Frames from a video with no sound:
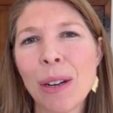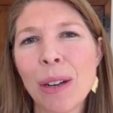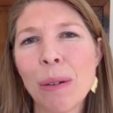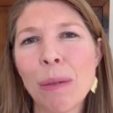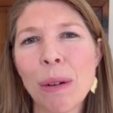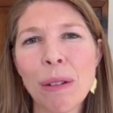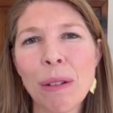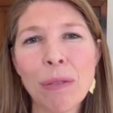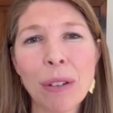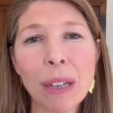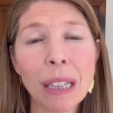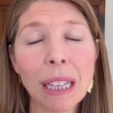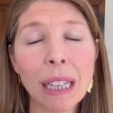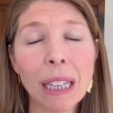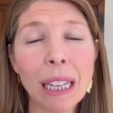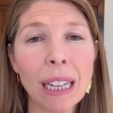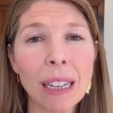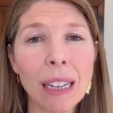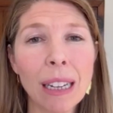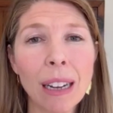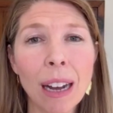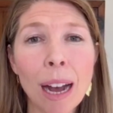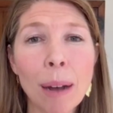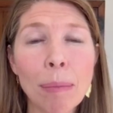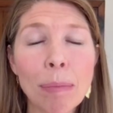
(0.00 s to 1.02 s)
We've really
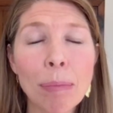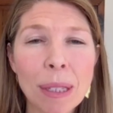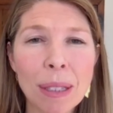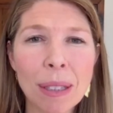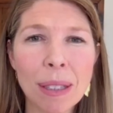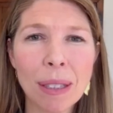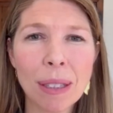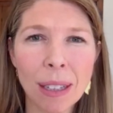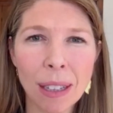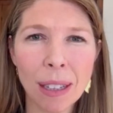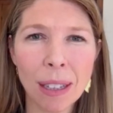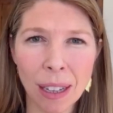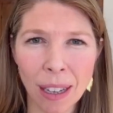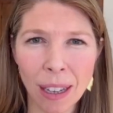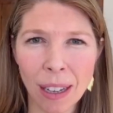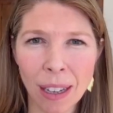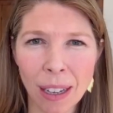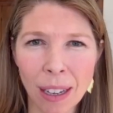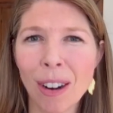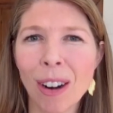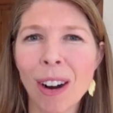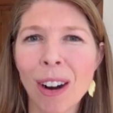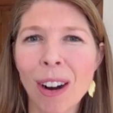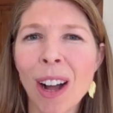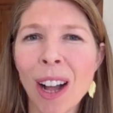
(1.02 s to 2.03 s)
upped uh,
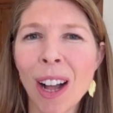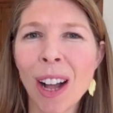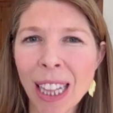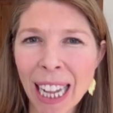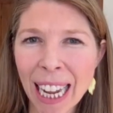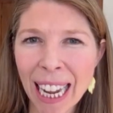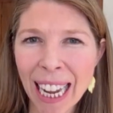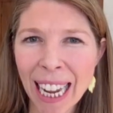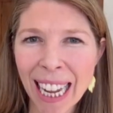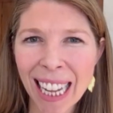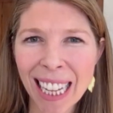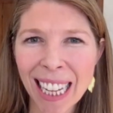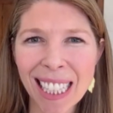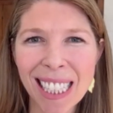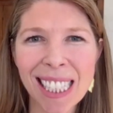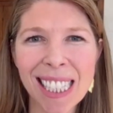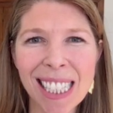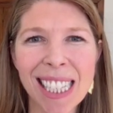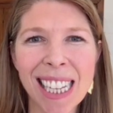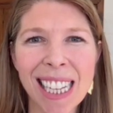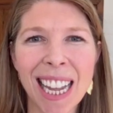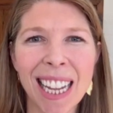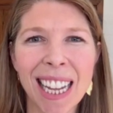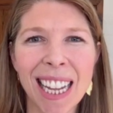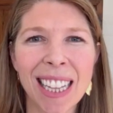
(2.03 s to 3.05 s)
our all
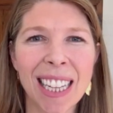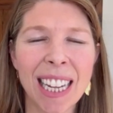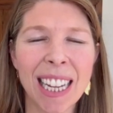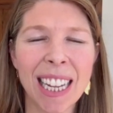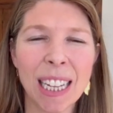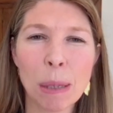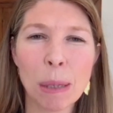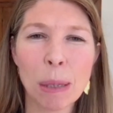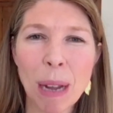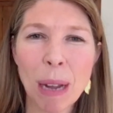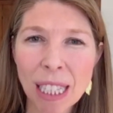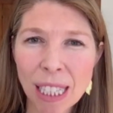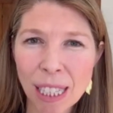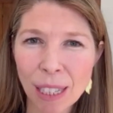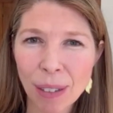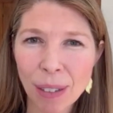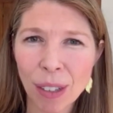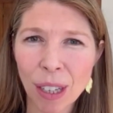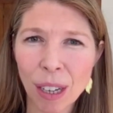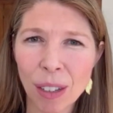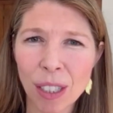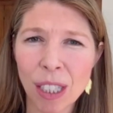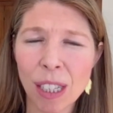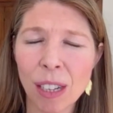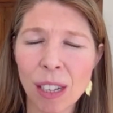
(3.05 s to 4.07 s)
hands and the
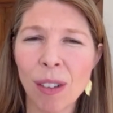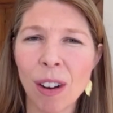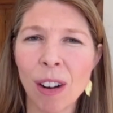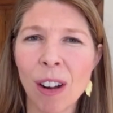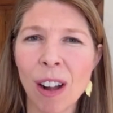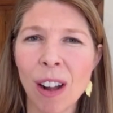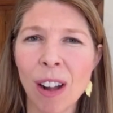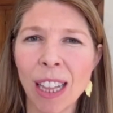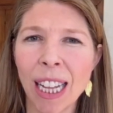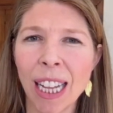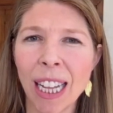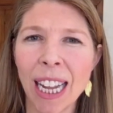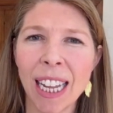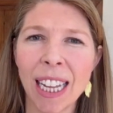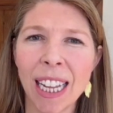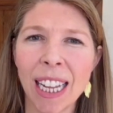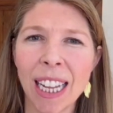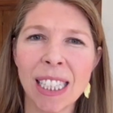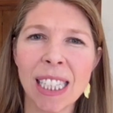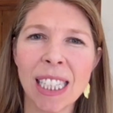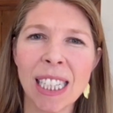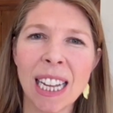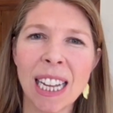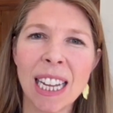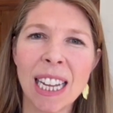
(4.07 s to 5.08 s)
expansiveness of our all
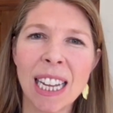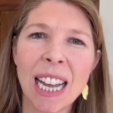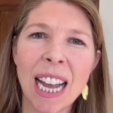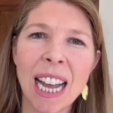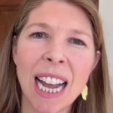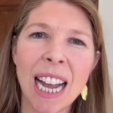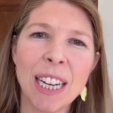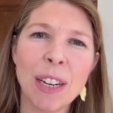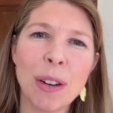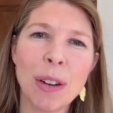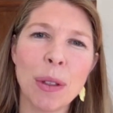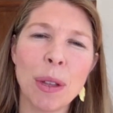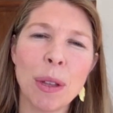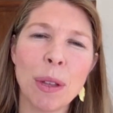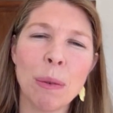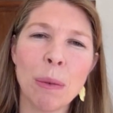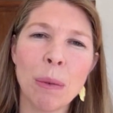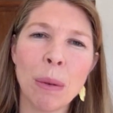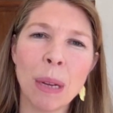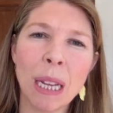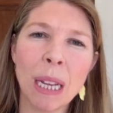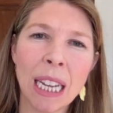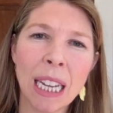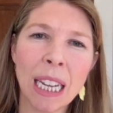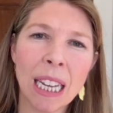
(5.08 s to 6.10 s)
hands. I know that
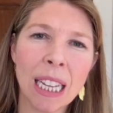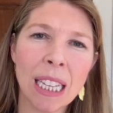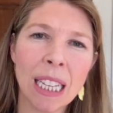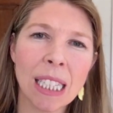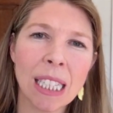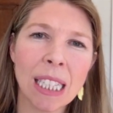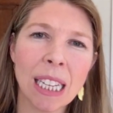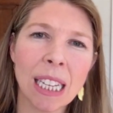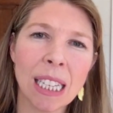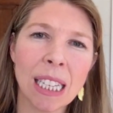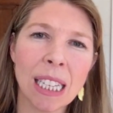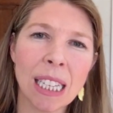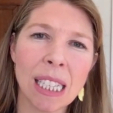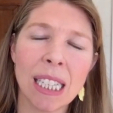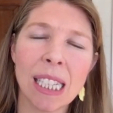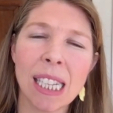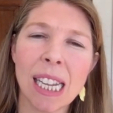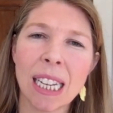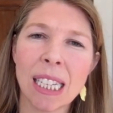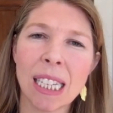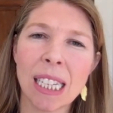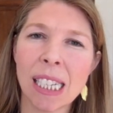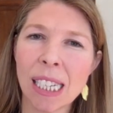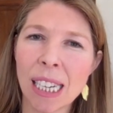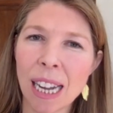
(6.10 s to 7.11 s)
we, as, as
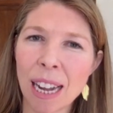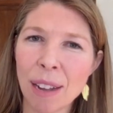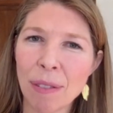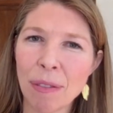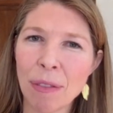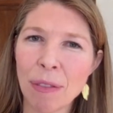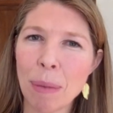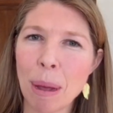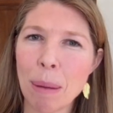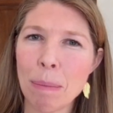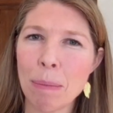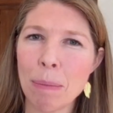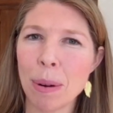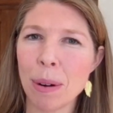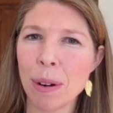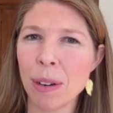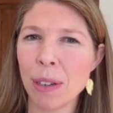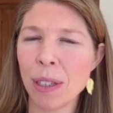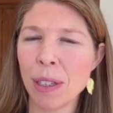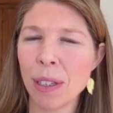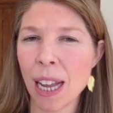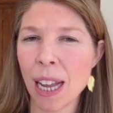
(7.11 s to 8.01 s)
exec staff members,